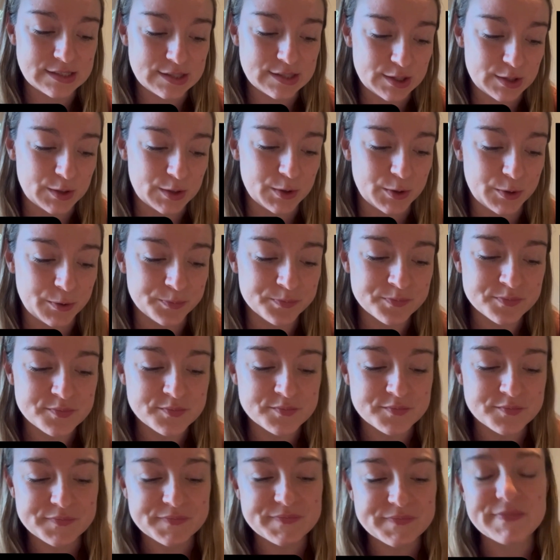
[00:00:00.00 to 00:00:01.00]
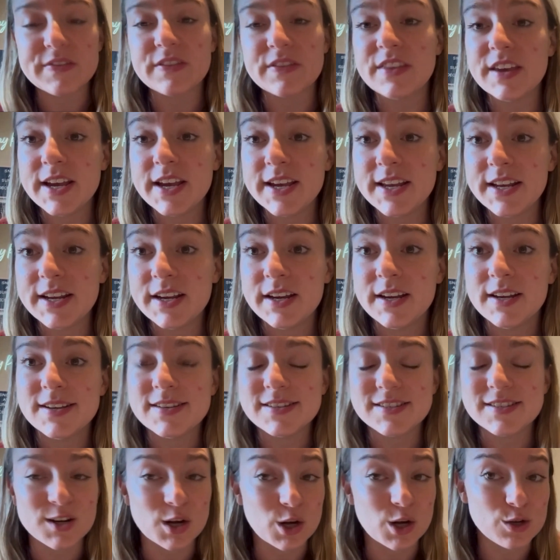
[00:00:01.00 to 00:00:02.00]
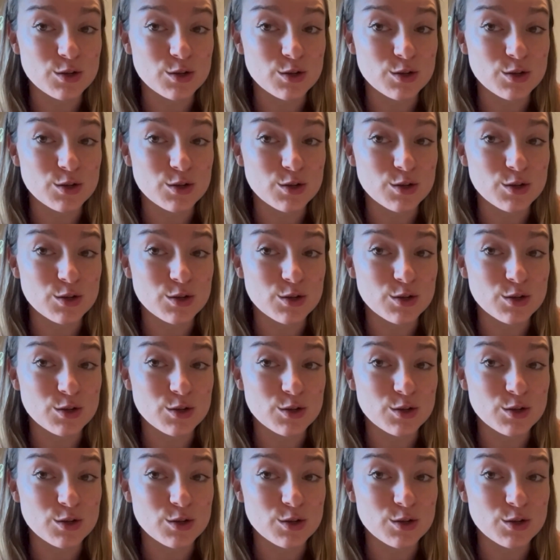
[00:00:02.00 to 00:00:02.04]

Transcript: to then start